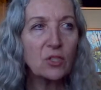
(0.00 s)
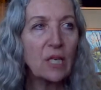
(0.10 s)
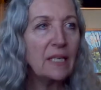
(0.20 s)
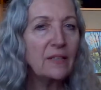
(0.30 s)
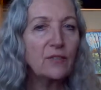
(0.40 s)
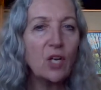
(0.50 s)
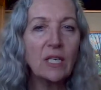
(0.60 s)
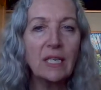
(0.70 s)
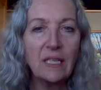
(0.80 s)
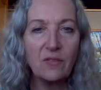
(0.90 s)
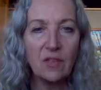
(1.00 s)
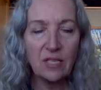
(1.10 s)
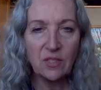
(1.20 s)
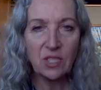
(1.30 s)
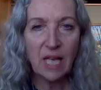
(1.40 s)
kind of not getting
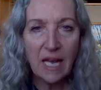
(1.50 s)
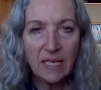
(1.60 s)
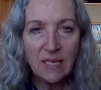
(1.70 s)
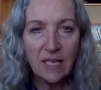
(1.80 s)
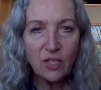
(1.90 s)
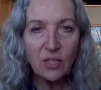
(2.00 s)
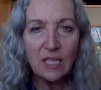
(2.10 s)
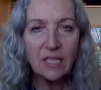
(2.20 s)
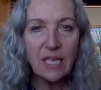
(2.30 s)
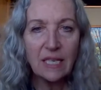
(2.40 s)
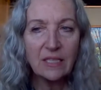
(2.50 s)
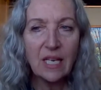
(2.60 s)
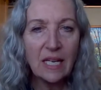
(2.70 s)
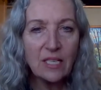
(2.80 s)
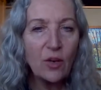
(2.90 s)
things done that you need to get
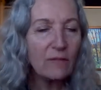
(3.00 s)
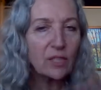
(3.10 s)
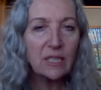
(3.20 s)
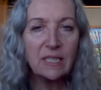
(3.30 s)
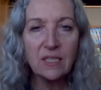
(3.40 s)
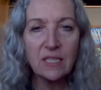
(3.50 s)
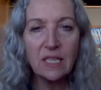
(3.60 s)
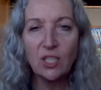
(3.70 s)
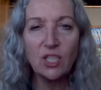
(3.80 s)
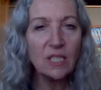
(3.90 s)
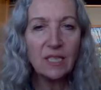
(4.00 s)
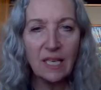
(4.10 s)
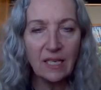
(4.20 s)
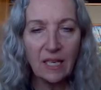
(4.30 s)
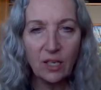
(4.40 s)
done, you have a list and you just
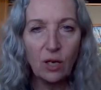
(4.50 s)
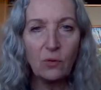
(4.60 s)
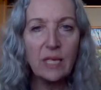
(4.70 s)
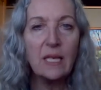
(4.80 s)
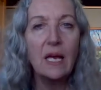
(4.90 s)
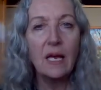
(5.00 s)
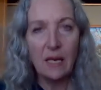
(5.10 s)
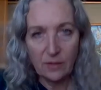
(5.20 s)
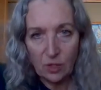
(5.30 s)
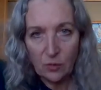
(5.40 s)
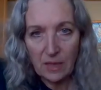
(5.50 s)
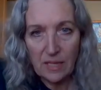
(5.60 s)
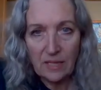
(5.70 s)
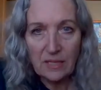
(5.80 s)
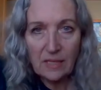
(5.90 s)
can't get going, doing
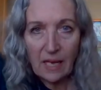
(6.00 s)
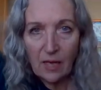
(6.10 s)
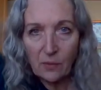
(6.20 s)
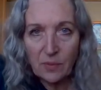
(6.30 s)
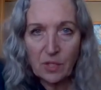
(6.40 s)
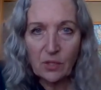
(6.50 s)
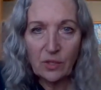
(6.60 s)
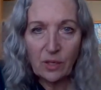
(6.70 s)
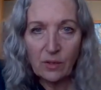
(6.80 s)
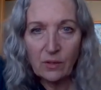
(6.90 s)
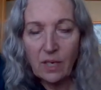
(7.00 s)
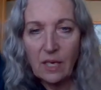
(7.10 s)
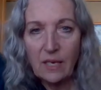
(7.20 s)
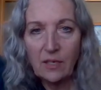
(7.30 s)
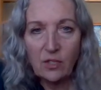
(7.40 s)
this helps clear
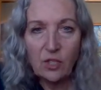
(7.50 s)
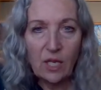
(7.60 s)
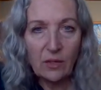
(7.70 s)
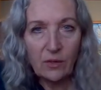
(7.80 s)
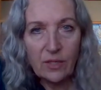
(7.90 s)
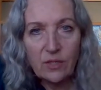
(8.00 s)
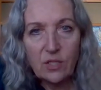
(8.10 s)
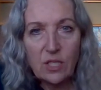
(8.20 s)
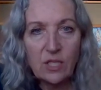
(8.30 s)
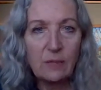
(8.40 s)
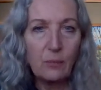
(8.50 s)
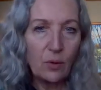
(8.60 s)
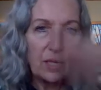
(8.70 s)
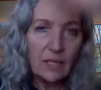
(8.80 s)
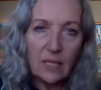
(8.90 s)
your chakras, just
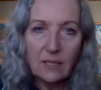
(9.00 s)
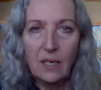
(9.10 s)
debris that